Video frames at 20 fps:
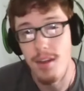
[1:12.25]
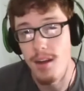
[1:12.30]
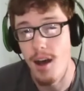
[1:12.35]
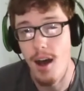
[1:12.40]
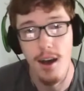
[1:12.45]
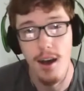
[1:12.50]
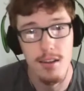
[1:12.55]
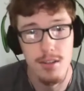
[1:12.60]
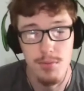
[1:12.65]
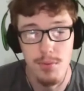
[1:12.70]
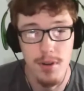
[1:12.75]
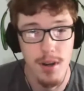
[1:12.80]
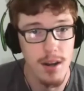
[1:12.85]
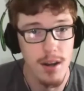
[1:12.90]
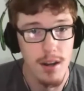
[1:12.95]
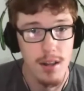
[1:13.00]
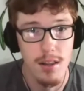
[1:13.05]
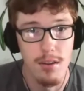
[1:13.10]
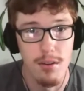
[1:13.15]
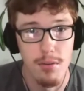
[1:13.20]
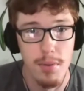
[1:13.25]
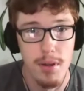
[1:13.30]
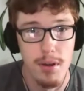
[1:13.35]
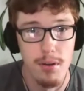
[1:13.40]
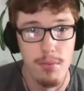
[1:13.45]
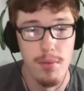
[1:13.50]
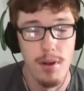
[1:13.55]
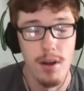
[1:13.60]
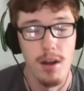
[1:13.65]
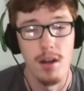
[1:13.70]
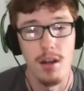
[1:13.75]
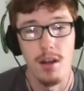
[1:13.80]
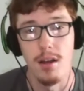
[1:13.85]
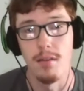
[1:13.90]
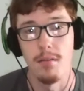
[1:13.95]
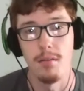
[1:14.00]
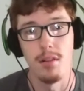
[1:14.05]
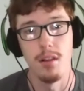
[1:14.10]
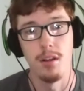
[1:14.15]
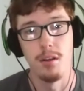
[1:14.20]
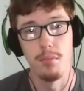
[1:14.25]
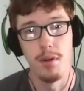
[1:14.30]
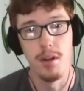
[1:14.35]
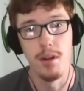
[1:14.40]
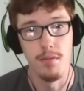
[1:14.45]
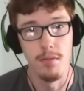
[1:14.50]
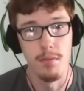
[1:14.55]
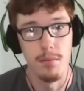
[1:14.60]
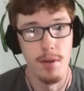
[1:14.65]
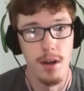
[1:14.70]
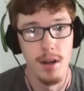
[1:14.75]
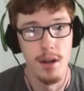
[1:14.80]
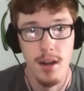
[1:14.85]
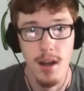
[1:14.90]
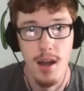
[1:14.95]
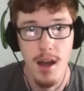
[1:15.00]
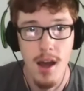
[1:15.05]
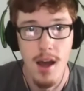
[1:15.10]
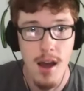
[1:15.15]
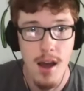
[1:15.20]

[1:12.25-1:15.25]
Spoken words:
The Hawks went on a little bit of a run.